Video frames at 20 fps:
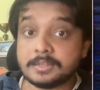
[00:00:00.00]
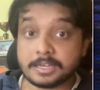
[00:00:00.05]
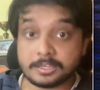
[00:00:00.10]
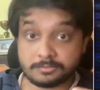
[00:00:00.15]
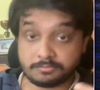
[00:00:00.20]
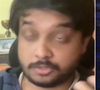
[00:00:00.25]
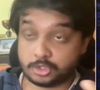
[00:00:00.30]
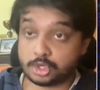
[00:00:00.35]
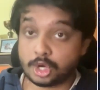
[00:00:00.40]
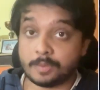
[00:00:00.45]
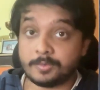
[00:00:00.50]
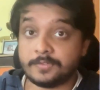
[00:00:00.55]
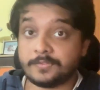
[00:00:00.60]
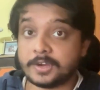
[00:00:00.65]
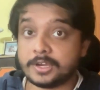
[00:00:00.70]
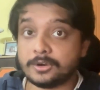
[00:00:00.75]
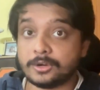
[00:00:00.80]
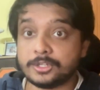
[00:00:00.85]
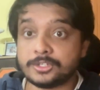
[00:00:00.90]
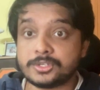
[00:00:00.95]
Uh,
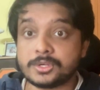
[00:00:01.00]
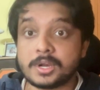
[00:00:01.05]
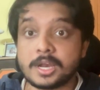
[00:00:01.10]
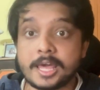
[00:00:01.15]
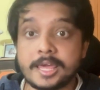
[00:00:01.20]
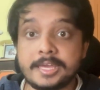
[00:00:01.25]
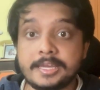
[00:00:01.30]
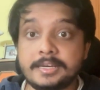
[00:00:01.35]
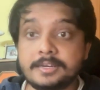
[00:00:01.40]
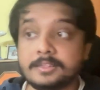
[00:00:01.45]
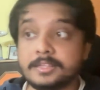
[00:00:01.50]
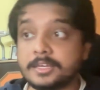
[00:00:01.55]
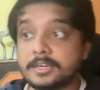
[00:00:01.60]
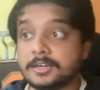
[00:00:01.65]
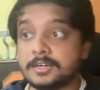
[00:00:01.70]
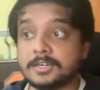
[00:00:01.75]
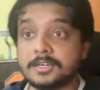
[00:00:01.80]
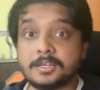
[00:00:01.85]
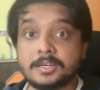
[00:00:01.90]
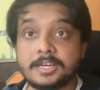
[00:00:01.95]
Shopify also like
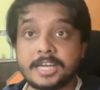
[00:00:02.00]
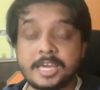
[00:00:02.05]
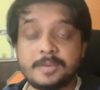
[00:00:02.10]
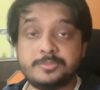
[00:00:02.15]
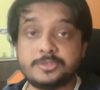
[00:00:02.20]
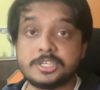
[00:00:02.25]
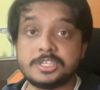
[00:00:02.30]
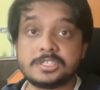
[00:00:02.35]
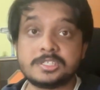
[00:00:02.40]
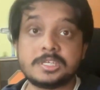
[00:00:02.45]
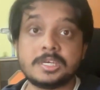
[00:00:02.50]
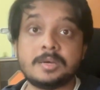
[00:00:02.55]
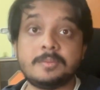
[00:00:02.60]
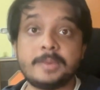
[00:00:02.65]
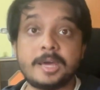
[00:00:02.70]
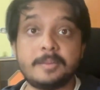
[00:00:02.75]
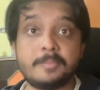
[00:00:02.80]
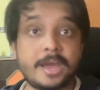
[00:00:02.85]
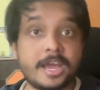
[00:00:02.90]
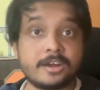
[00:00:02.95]
their type system
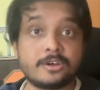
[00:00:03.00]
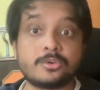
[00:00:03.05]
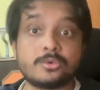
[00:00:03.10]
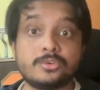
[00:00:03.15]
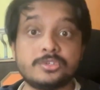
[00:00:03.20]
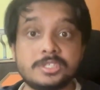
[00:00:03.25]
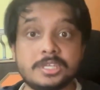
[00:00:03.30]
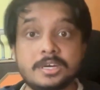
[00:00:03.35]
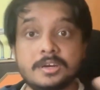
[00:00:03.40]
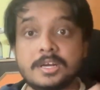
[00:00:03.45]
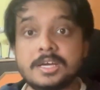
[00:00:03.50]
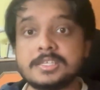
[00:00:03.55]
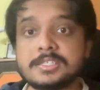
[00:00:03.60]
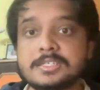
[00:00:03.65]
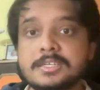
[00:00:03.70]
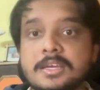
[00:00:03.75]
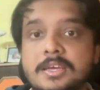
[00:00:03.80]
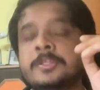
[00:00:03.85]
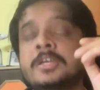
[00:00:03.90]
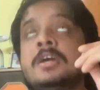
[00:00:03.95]
and macros in
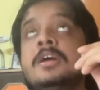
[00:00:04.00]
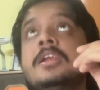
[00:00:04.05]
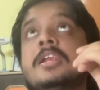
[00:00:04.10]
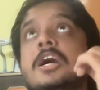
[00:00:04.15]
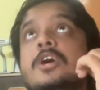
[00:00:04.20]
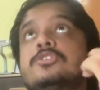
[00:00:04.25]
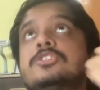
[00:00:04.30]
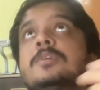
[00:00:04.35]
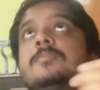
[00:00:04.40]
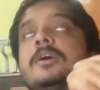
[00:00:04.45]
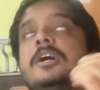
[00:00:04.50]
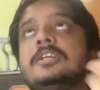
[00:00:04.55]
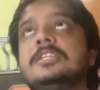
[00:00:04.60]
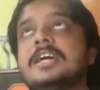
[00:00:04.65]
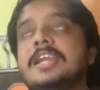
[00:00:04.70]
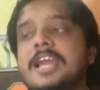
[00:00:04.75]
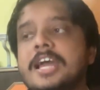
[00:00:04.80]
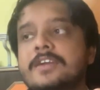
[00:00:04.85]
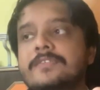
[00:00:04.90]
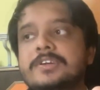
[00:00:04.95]
Rust. Now some
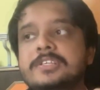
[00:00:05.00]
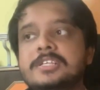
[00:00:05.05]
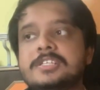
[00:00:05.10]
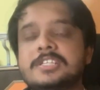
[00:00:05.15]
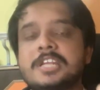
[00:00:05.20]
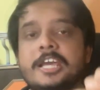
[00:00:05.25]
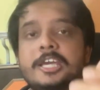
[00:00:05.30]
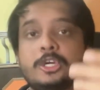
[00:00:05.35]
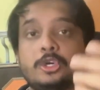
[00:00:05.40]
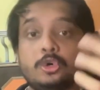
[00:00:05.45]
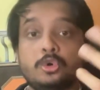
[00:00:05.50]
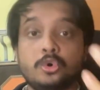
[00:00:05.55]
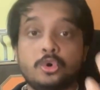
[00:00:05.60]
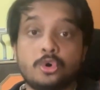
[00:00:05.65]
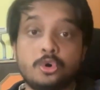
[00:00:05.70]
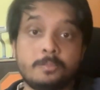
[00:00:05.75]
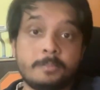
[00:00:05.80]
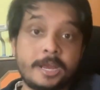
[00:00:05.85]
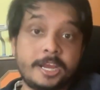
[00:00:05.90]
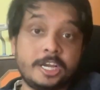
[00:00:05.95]
other languages like
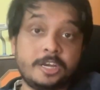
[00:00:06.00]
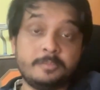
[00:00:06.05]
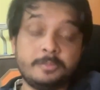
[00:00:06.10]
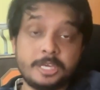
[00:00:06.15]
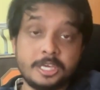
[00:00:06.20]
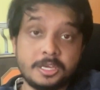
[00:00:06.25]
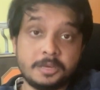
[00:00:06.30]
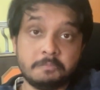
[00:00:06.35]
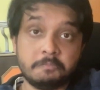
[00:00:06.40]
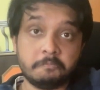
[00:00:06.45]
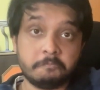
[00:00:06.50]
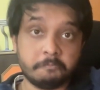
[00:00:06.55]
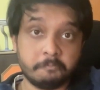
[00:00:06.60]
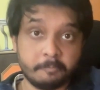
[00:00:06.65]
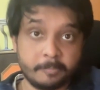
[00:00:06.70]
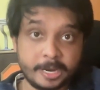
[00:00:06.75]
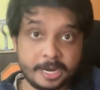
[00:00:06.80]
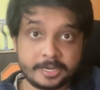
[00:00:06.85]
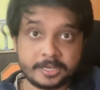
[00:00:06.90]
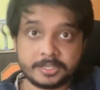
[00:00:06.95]
Go might be
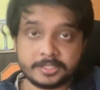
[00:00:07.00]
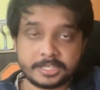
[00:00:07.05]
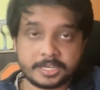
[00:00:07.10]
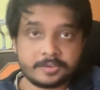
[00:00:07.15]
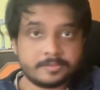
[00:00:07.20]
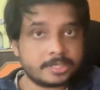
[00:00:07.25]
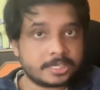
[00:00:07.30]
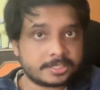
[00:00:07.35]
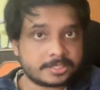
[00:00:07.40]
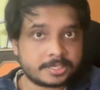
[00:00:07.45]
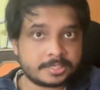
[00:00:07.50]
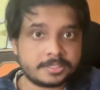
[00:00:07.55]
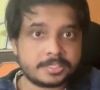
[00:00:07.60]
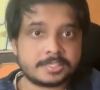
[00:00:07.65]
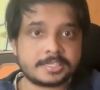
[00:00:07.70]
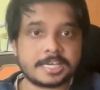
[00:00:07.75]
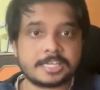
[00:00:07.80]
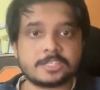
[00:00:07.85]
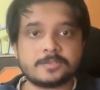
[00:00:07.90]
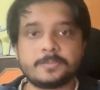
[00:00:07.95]
better than Rust in
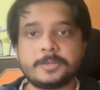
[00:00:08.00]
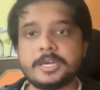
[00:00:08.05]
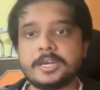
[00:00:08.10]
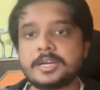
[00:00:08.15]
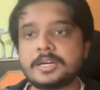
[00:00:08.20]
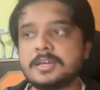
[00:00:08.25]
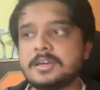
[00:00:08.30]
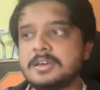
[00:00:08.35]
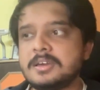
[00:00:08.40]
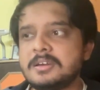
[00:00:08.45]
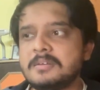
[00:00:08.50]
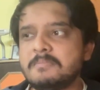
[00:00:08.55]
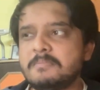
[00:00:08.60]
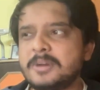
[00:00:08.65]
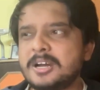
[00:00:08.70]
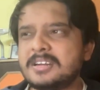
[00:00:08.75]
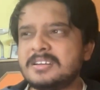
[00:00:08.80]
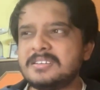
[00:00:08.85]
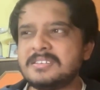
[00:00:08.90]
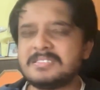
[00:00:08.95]
this aspect,
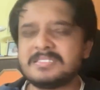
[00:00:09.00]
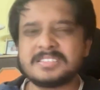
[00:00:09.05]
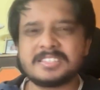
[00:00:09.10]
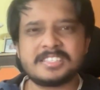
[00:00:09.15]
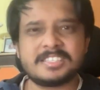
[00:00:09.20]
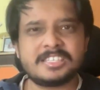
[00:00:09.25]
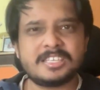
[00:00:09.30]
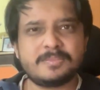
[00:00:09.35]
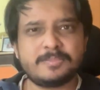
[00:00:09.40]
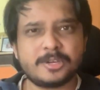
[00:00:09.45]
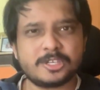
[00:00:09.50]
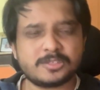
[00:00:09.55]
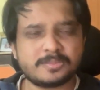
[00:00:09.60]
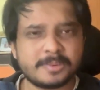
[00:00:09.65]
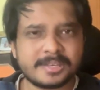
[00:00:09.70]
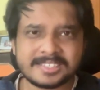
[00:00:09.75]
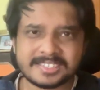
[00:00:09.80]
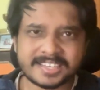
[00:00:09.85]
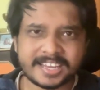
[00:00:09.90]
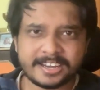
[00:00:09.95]
but C++
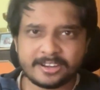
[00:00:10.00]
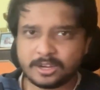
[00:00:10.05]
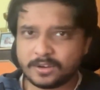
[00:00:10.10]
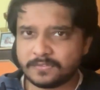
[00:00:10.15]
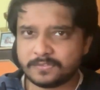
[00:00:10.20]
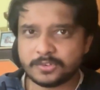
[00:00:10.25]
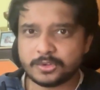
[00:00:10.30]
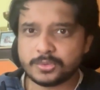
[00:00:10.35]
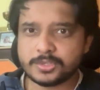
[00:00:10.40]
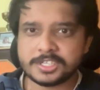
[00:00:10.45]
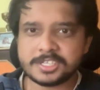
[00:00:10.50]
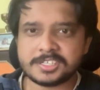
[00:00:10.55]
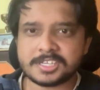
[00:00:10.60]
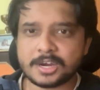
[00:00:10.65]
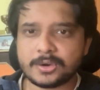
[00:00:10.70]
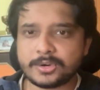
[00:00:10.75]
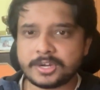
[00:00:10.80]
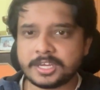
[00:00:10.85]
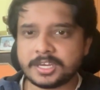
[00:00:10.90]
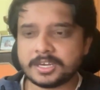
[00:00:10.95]
kind of loses
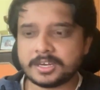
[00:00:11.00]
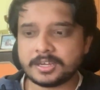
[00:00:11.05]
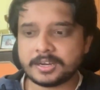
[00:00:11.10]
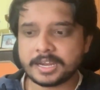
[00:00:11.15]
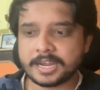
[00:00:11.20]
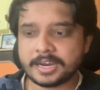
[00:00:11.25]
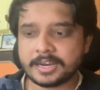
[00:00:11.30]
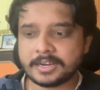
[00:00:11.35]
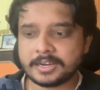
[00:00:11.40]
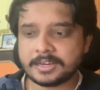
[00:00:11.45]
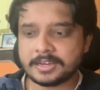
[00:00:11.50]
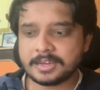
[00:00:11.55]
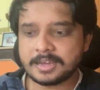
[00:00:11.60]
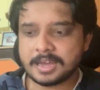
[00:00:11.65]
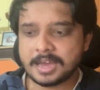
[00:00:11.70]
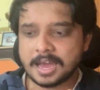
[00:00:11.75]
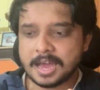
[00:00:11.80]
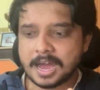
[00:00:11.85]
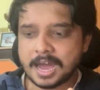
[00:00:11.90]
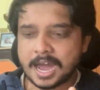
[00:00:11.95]
out here and
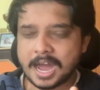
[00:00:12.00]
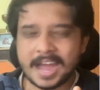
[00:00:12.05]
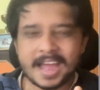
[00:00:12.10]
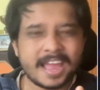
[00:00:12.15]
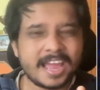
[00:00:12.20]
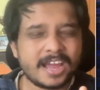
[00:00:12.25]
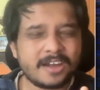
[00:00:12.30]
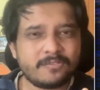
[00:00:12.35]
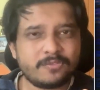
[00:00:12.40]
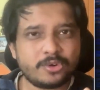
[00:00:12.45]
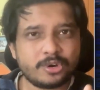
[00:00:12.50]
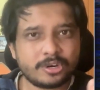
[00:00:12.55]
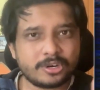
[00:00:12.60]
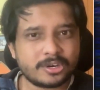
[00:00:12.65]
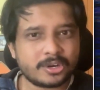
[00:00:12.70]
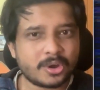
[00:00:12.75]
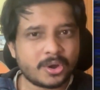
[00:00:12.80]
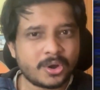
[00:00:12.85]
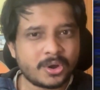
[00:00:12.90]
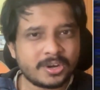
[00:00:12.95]
I have
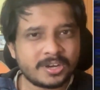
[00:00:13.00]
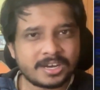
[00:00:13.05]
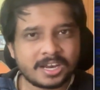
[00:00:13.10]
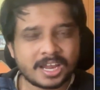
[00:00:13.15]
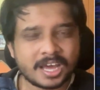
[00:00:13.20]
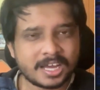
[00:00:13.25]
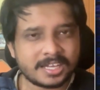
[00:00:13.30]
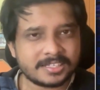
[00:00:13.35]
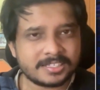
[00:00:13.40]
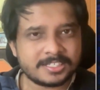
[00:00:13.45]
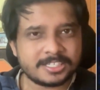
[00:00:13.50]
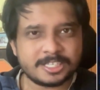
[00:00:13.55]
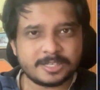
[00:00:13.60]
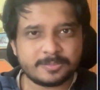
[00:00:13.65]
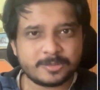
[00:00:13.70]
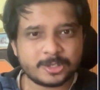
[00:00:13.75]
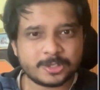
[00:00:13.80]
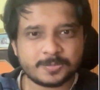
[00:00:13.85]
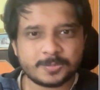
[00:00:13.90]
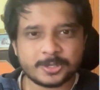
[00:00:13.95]
worked on large C++
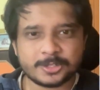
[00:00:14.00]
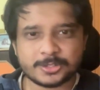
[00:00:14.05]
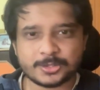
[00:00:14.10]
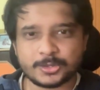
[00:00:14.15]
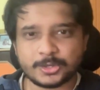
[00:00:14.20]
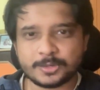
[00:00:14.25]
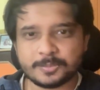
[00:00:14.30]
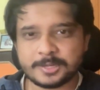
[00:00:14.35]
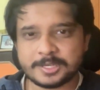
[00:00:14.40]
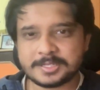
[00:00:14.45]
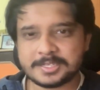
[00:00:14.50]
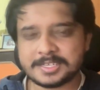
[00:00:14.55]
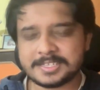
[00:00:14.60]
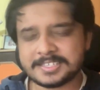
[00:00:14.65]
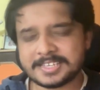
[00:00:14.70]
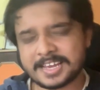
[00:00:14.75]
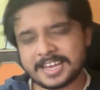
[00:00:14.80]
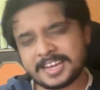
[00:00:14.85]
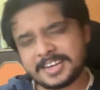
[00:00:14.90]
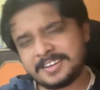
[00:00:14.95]
code
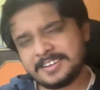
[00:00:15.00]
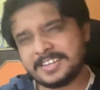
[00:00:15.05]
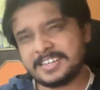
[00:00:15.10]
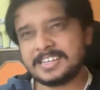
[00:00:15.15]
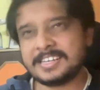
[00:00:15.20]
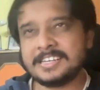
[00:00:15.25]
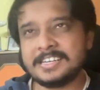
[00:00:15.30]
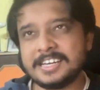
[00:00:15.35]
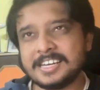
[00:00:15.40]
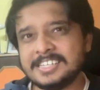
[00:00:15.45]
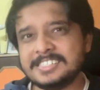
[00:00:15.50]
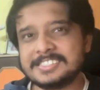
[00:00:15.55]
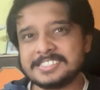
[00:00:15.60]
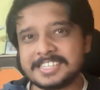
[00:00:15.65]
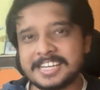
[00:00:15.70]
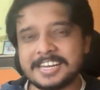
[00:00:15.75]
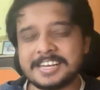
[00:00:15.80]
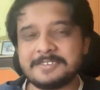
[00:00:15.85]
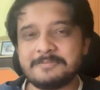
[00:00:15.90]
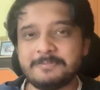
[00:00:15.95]
bases and it does
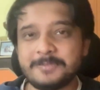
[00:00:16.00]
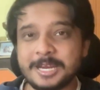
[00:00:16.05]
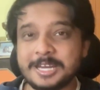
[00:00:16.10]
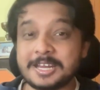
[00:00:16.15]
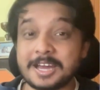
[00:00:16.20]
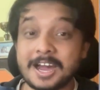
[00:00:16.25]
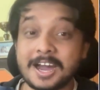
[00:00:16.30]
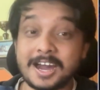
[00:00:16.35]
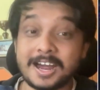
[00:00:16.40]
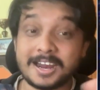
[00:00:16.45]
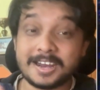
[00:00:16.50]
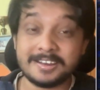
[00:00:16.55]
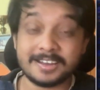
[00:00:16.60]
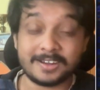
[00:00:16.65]
get bit hard